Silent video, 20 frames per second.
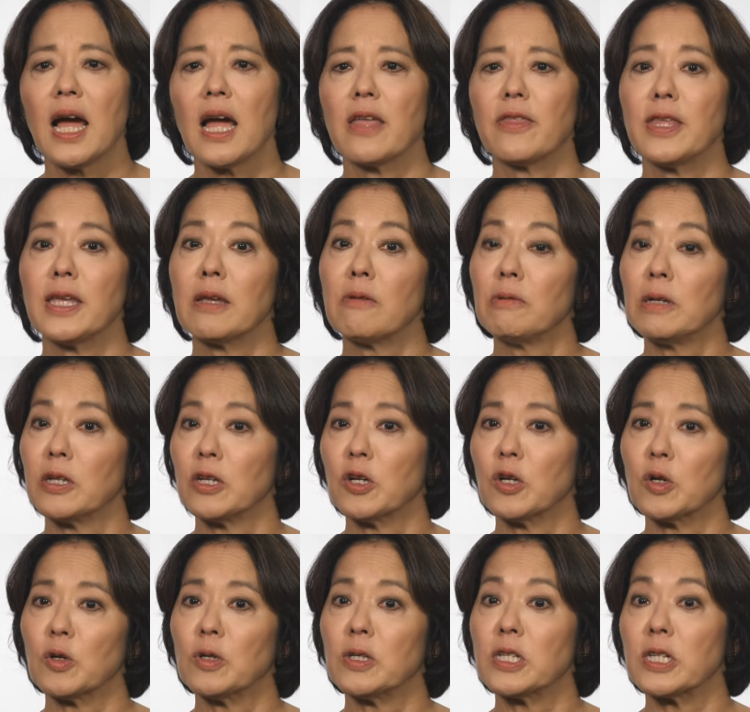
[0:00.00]
I think it will
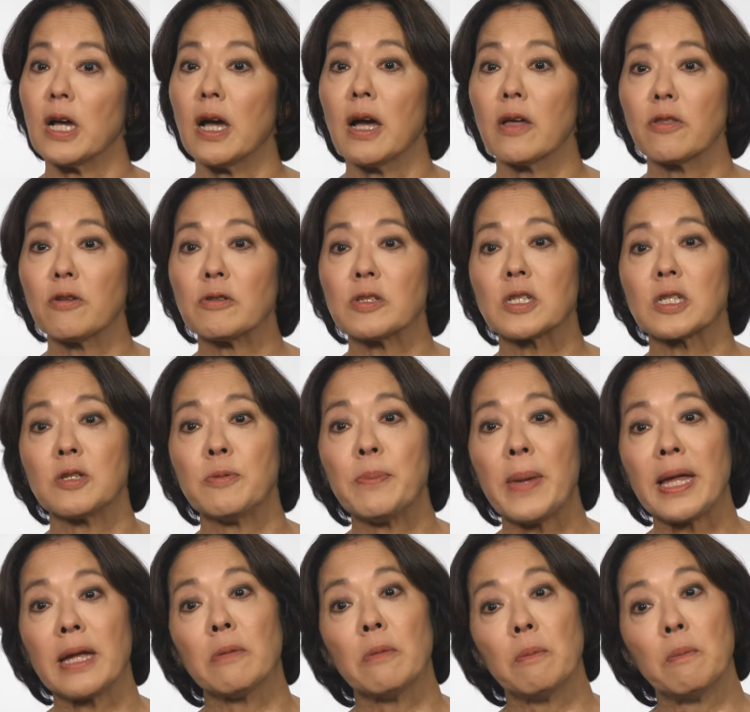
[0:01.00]
encourage others to
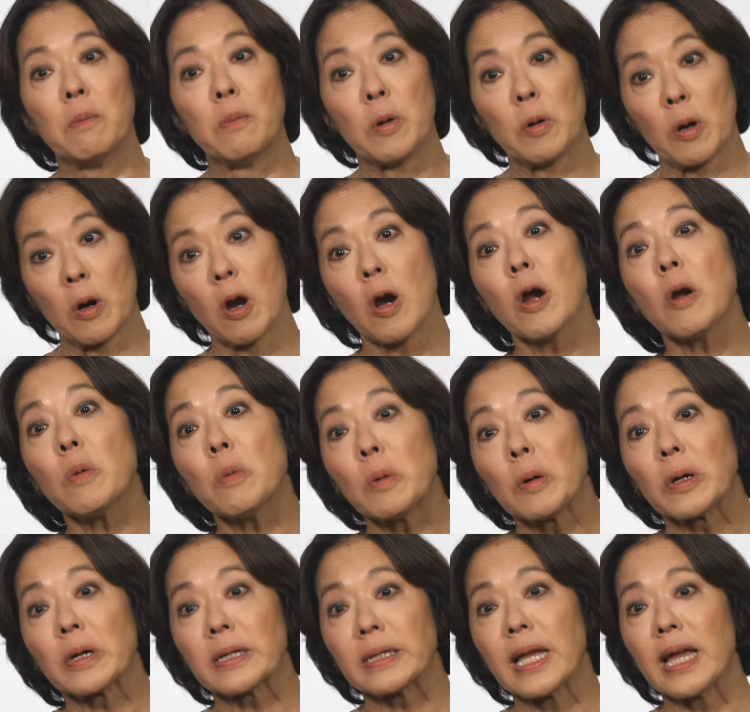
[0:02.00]
make more
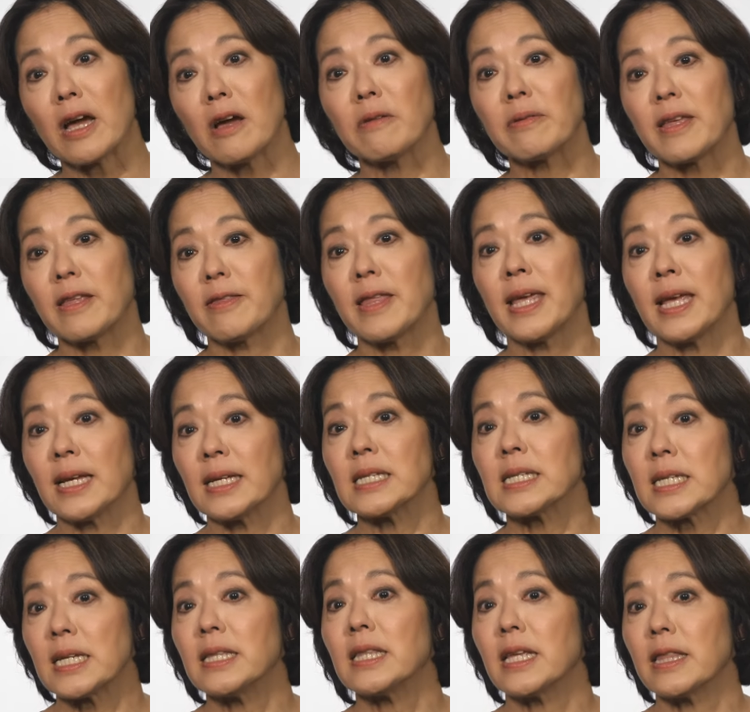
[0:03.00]
artwork now that they can
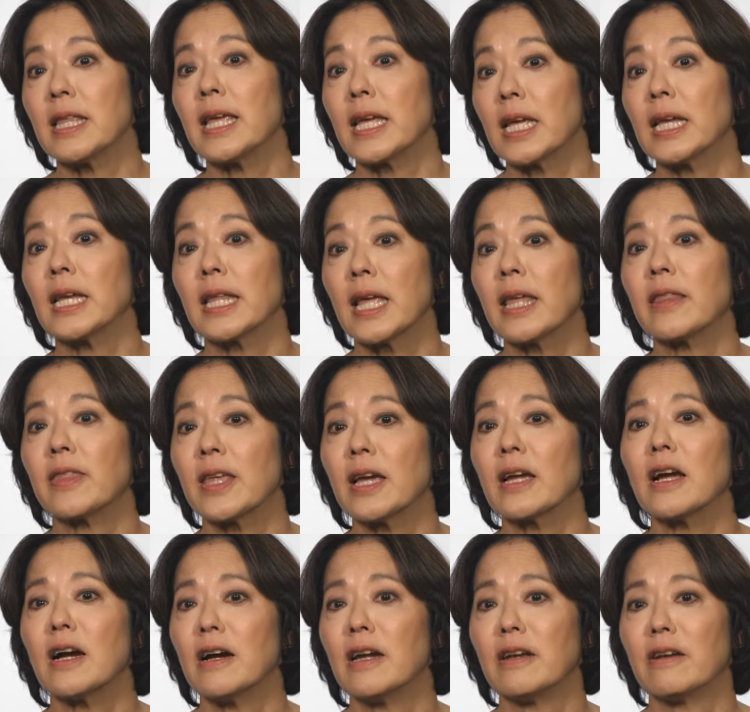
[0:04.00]
see that they can get
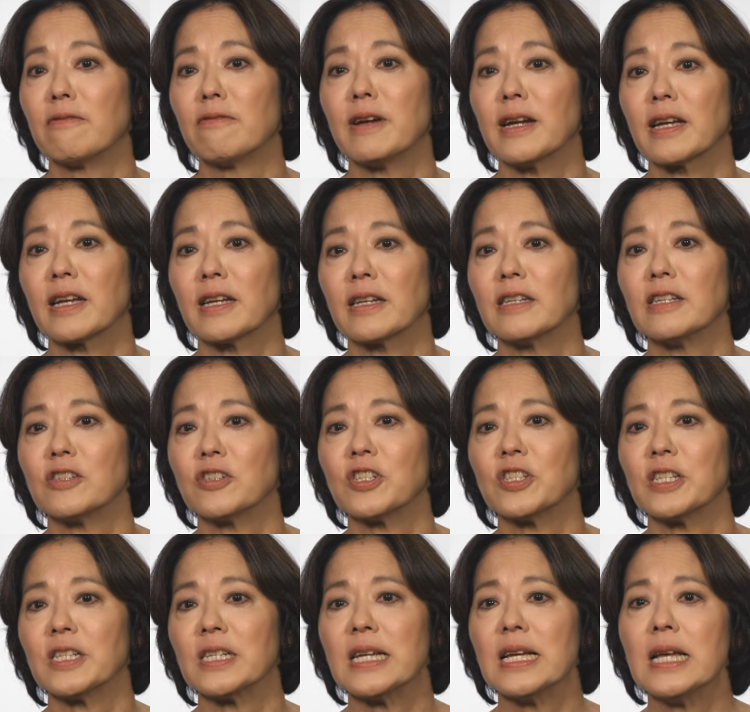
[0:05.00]
that kind of
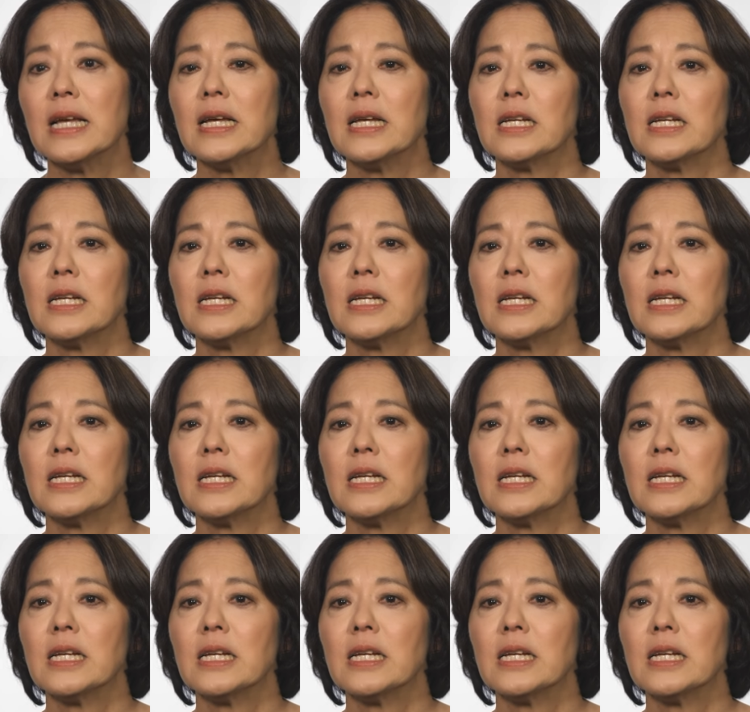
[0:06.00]
recognition.